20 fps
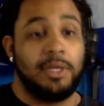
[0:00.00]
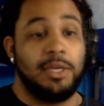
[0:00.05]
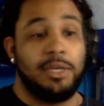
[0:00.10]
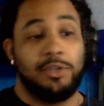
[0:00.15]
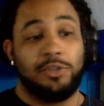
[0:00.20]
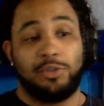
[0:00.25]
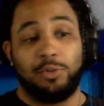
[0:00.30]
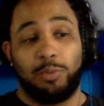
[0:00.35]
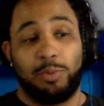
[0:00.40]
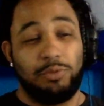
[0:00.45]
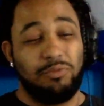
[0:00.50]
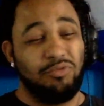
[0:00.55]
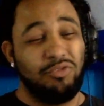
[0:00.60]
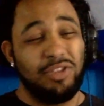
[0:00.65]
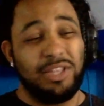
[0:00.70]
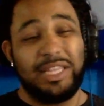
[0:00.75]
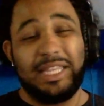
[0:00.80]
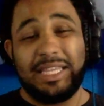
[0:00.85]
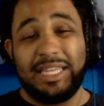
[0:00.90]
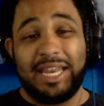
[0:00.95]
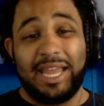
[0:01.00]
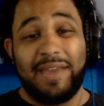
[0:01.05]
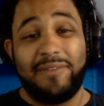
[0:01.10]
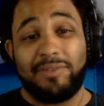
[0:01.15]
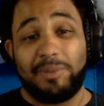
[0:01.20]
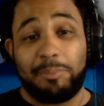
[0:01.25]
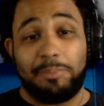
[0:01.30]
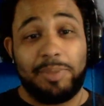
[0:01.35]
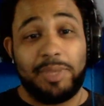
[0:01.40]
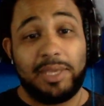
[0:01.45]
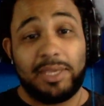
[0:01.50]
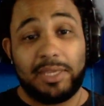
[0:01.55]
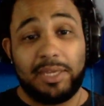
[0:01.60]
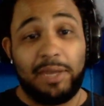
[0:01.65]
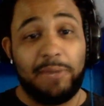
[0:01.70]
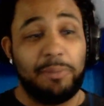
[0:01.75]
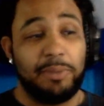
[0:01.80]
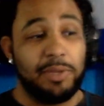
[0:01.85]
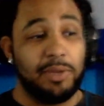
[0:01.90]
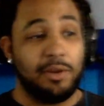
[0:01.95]
So we're really going to have to pick it
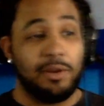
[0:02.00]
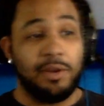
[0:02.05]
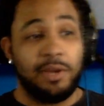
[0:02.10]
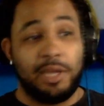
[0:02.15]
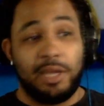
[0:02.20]
up here